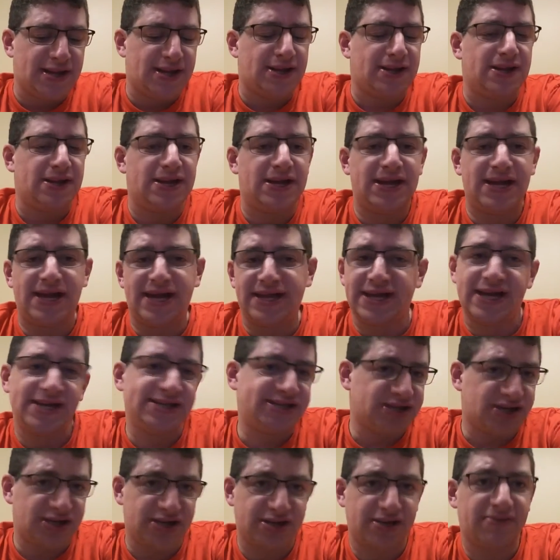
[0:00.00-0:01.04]
and I talked
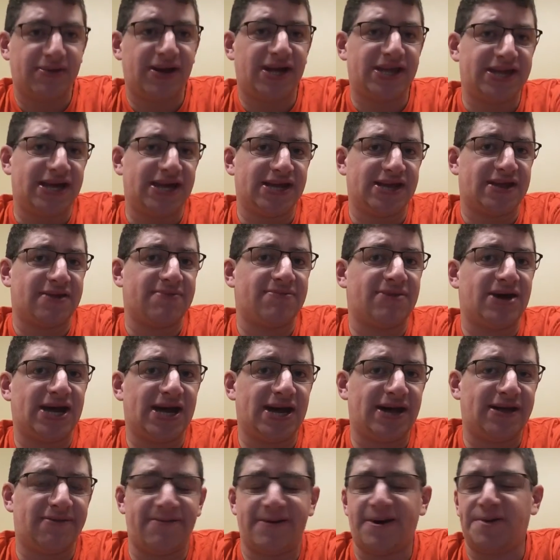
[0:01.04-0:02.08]
about this in my NFL
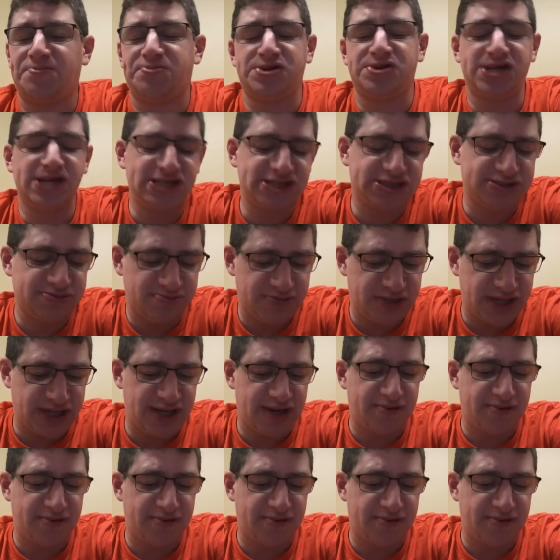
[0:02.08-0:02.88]
prediction video,